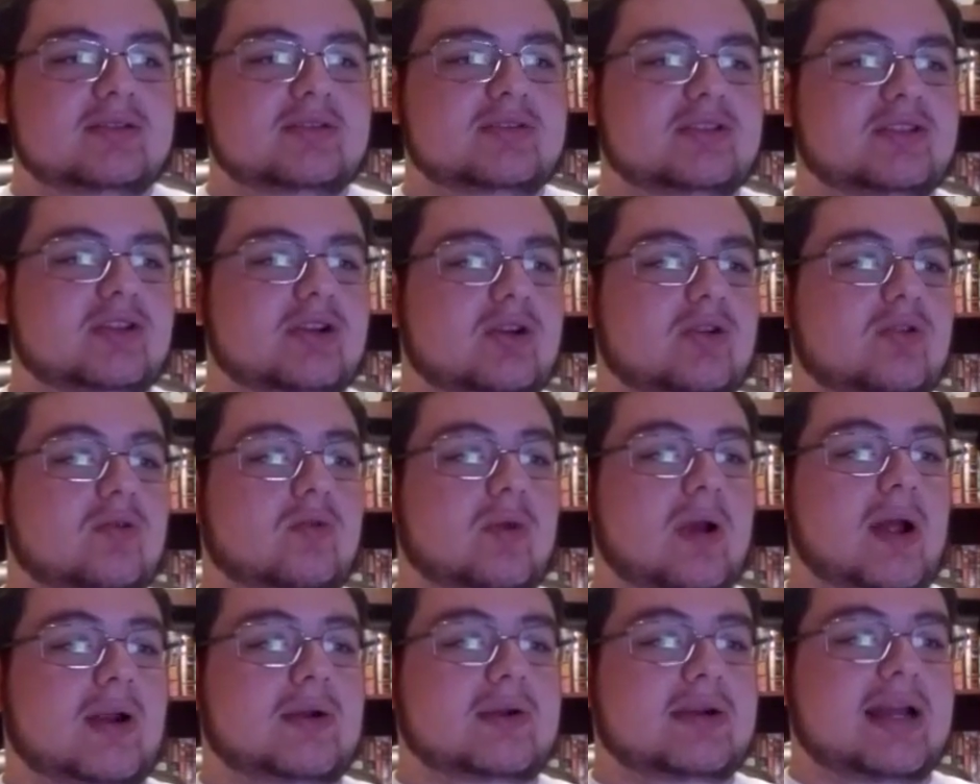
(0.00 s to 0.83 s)
So
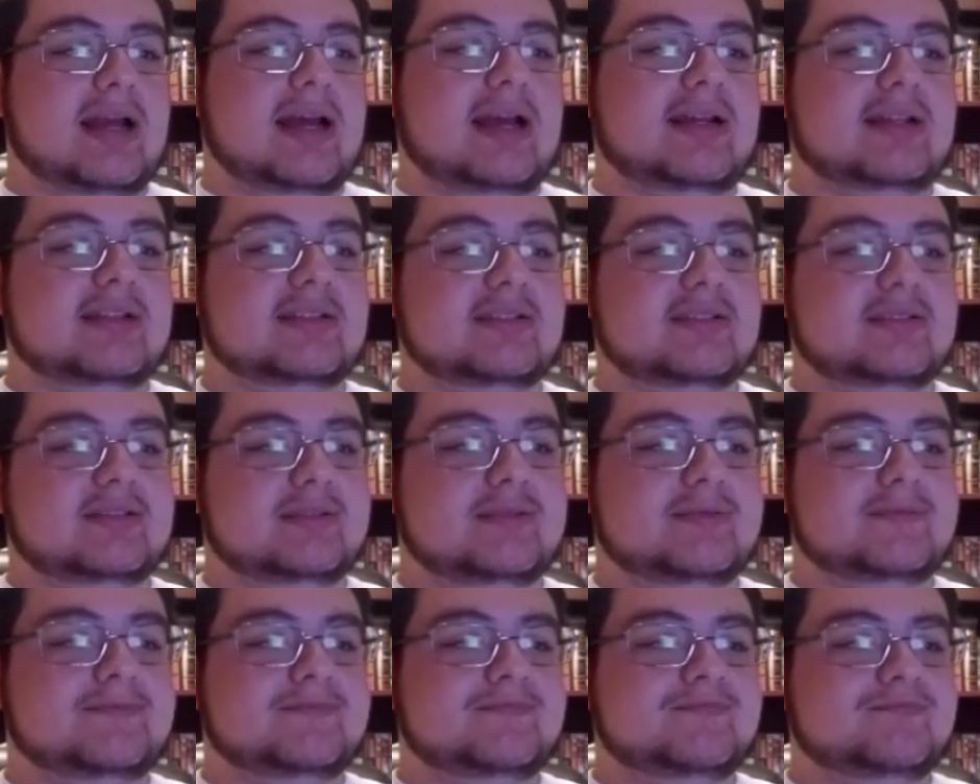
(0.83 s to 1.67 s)
whereas
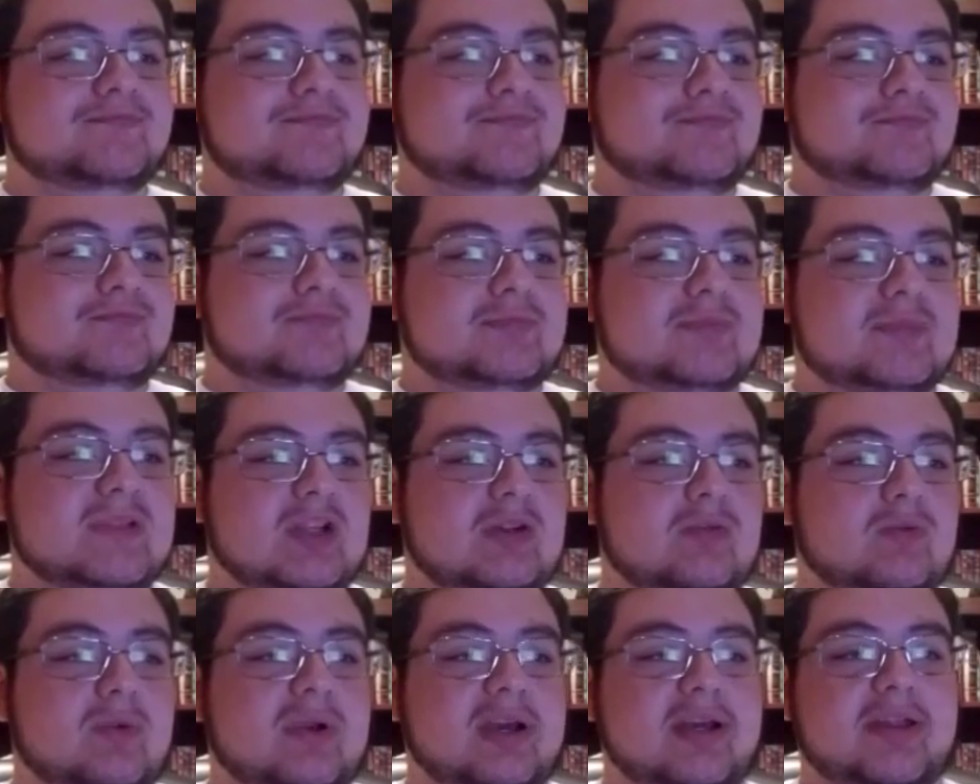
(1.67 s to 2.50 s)

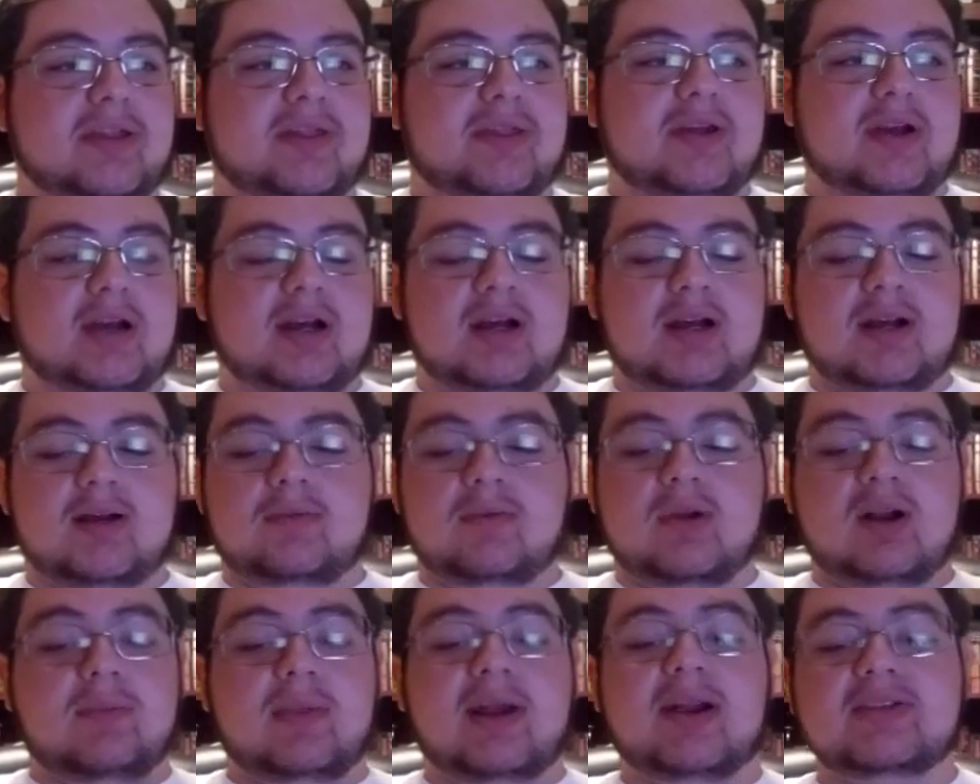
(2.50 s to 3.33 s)
with
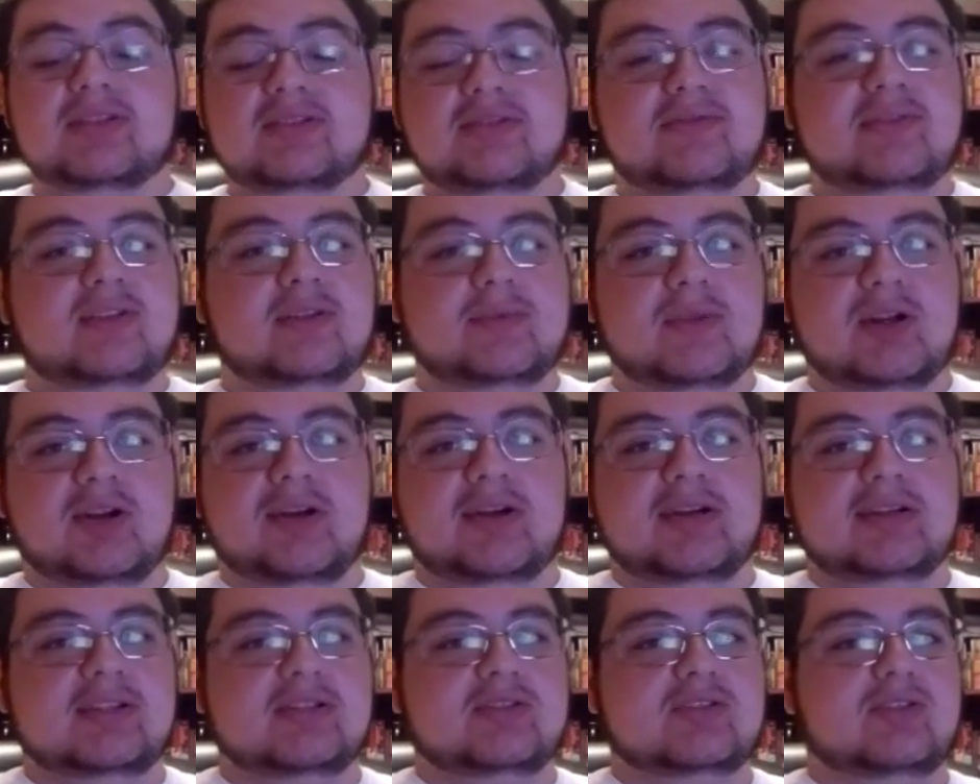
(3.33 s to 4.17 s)
Barbarians of
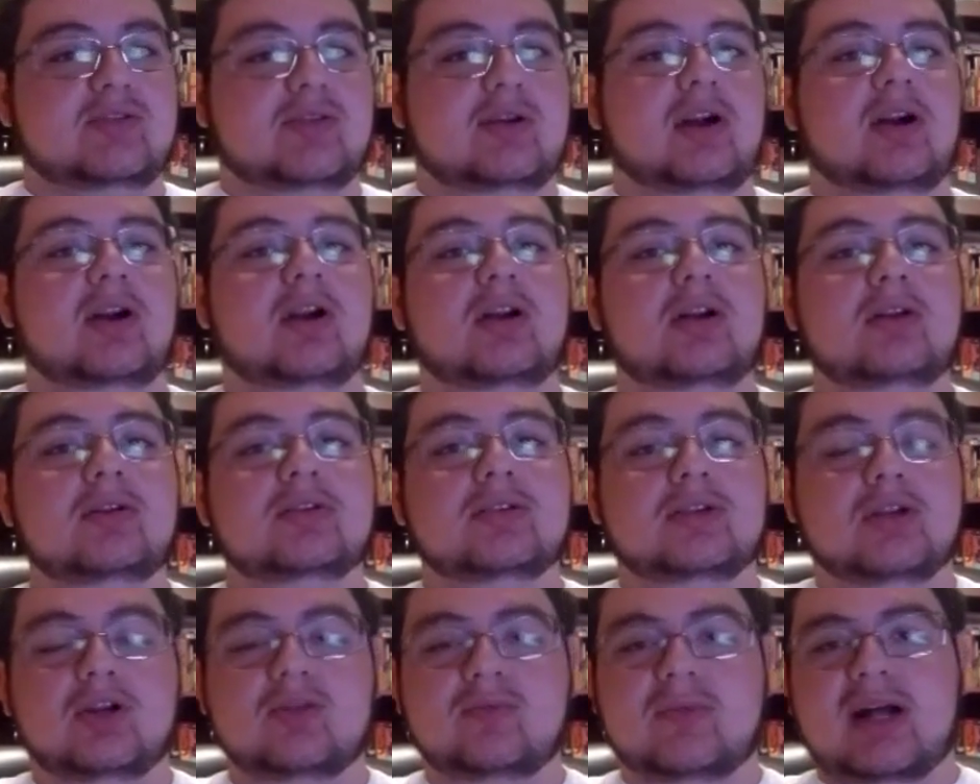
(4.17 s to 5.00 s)
Lemuria, since there are
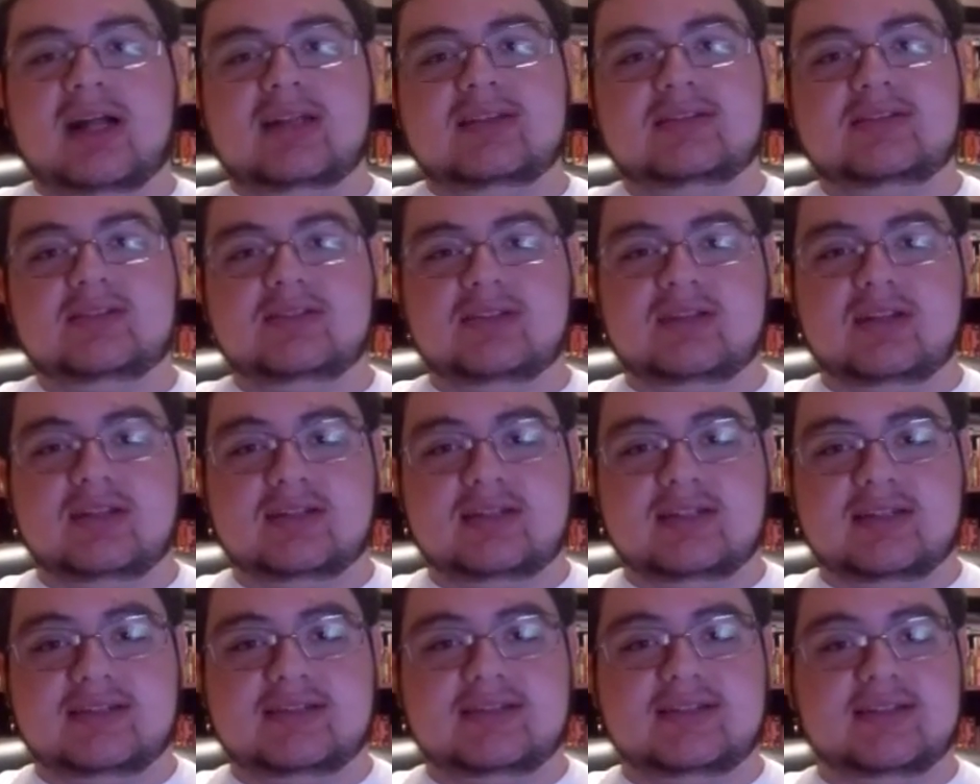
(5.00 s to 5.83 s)
no monster
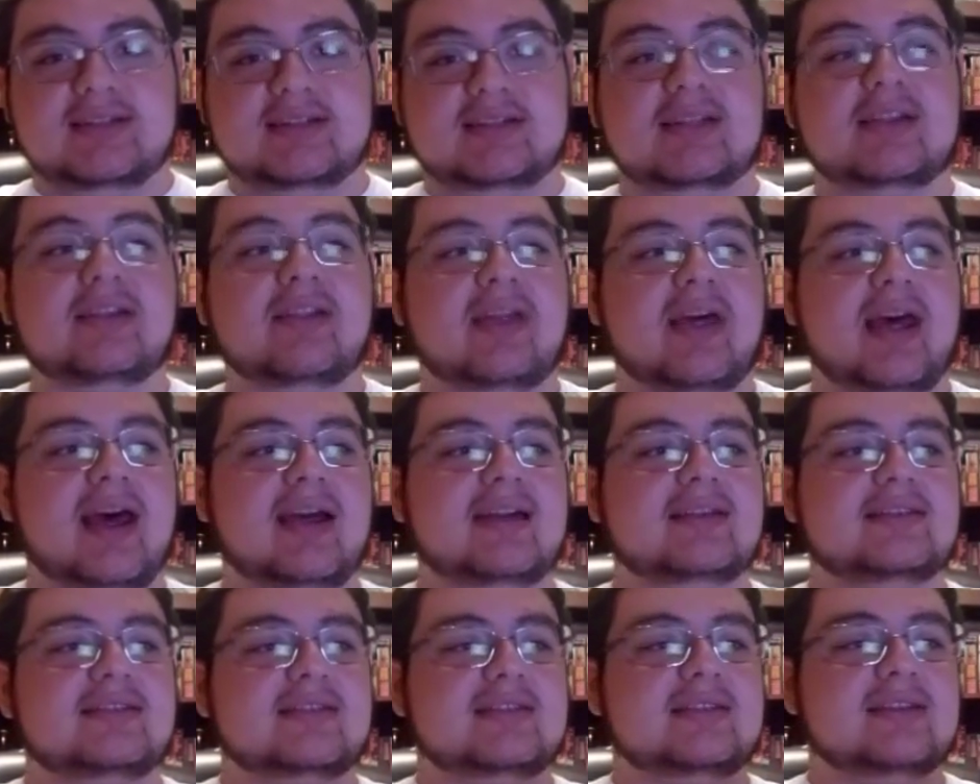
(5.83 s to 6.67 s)
statistics,
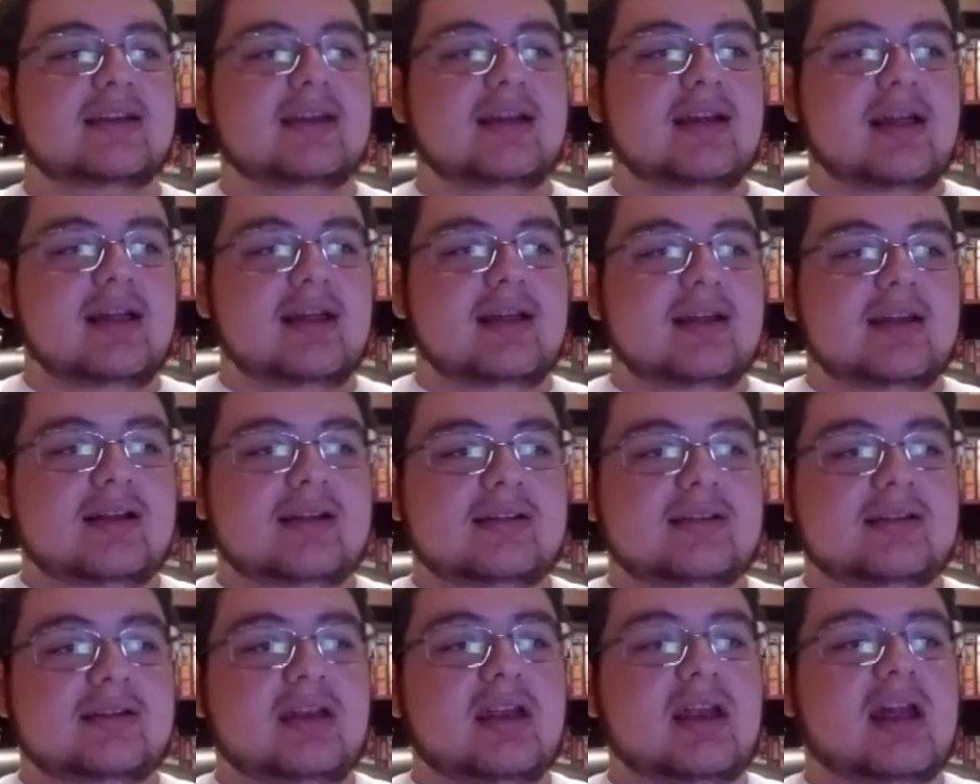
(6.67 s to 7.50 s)
that's
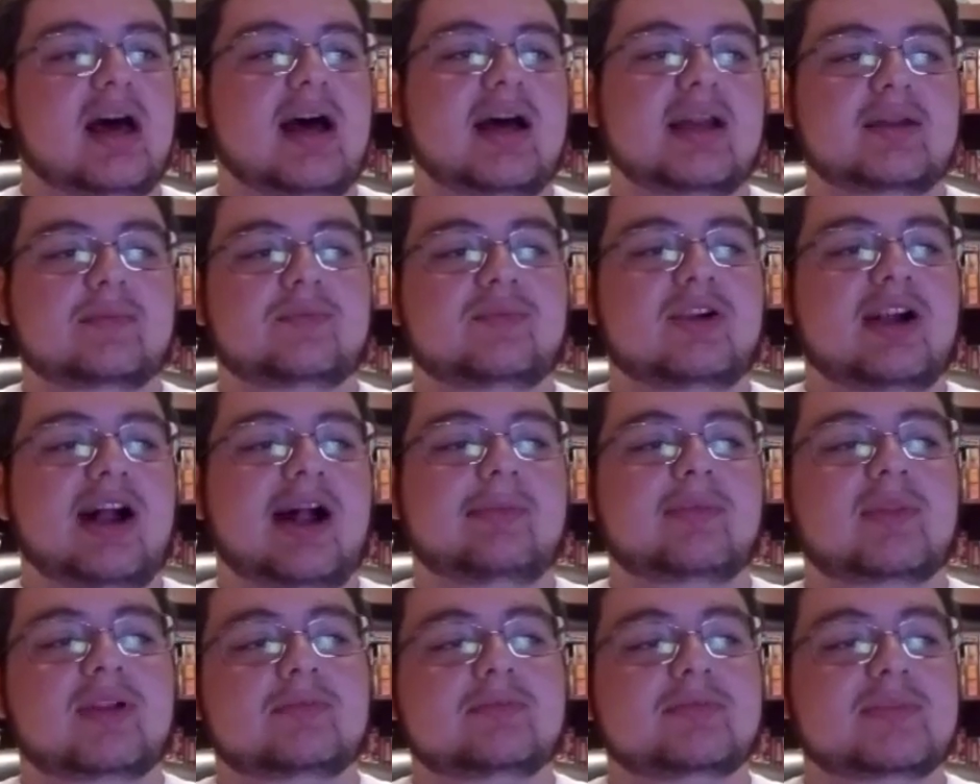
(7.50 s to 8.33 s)
not a
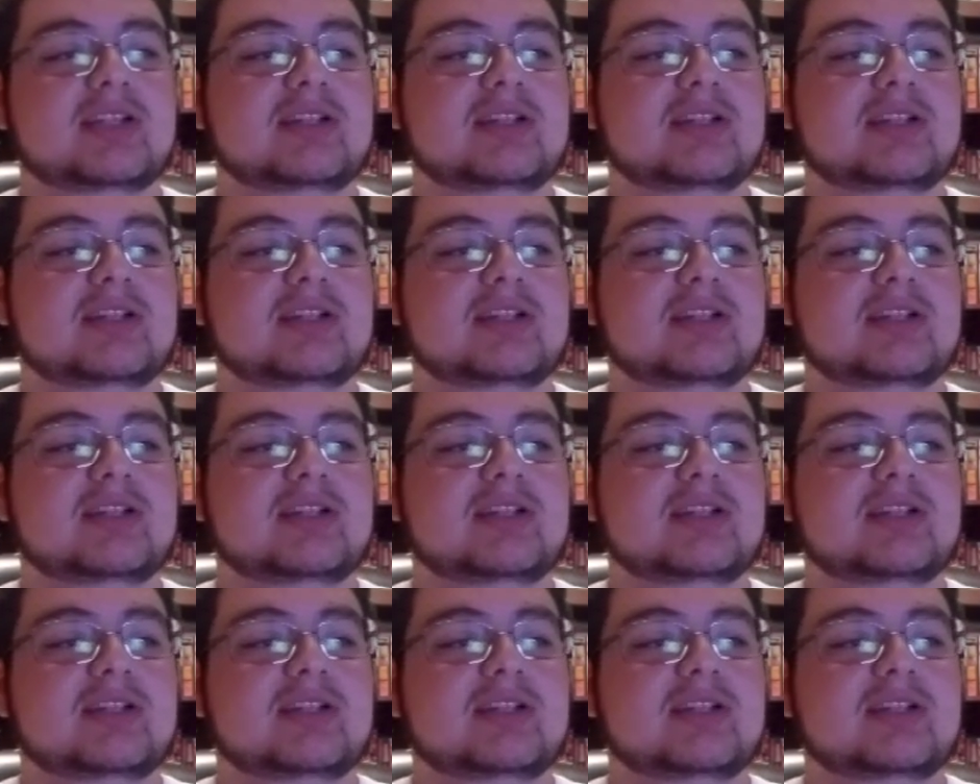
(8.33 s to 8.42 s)
problem.